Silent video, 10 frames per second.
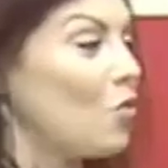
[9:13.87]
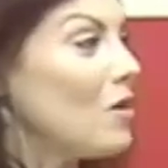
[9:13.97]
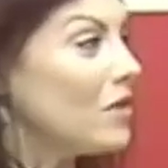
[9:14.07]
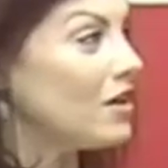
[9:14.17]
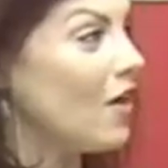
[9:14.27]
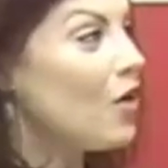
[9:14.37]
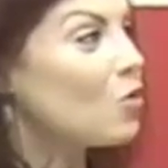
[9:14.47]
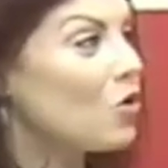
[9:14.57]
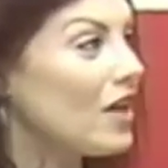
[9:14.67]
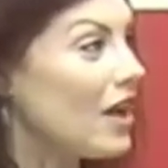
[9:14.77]
Women
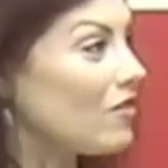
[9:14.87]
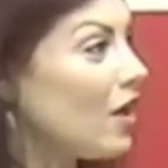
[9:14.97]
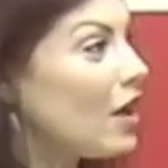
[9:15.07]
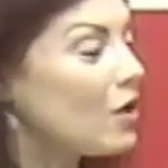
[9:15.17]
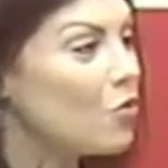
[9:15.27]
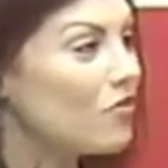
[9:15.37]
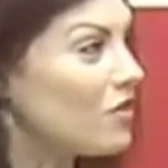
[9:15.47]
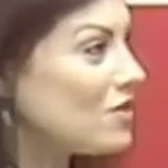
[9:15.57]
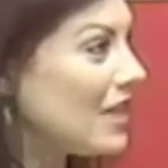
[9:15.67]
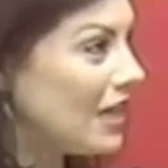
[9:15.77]
will have what
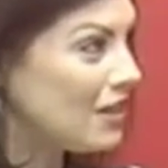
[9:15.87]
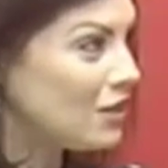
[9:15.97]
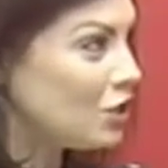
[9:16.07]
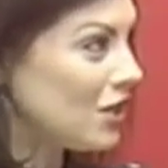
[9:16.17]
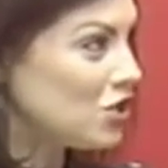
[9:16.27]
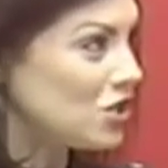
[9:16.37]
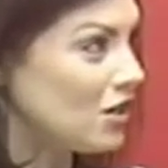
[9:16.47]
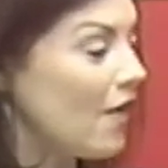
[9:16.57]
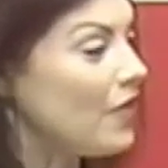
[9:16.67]
feels like indigestion.